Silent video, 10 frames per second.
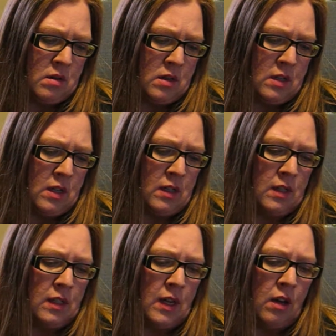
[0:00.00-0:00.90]
It
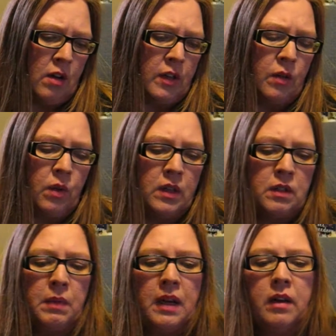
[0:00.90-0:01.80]
doesn't say on here what
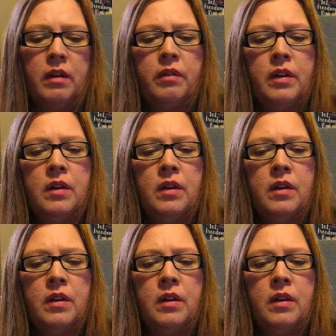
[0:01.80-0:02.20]
it's made of.